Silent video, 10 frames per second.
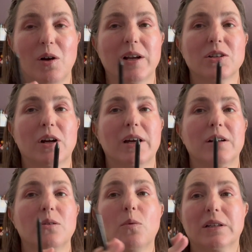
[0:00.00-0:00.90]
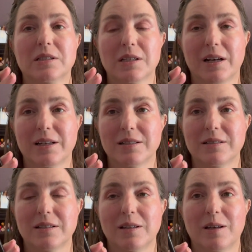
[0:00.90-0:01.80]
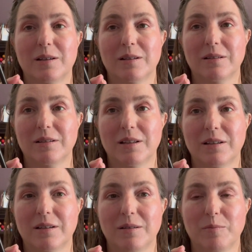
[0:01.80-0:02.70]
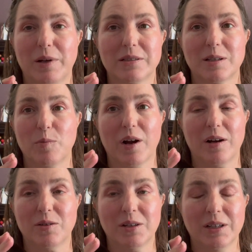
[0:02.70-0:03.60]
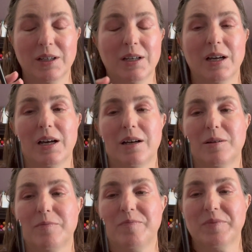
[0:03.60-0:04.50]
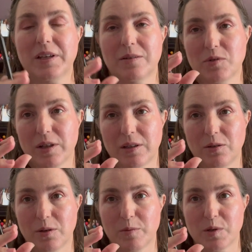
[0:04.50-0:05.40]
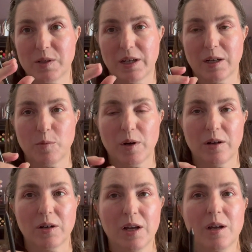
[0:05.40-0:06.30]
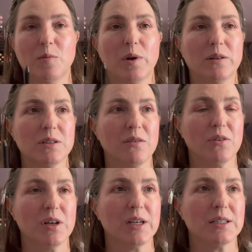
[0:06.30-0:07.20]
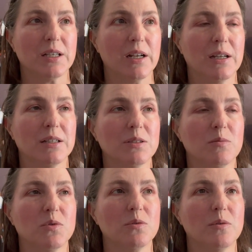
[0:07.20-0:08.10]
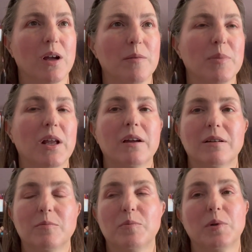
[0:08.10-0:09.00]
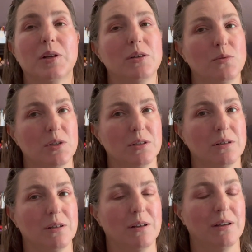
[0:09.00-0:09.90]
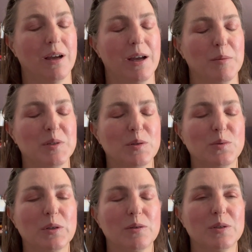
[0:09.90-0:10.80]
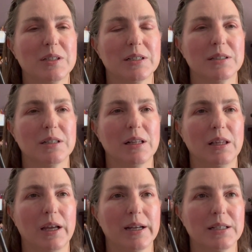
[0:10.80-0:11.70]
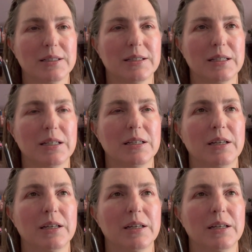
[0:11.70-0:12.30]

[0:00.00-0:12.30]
I tried a one size in the busty brown, and I'm trying the Laura Mercier in a brown. Brown's not very exciting, so but I use it. So it's one of those things that I'd like to see,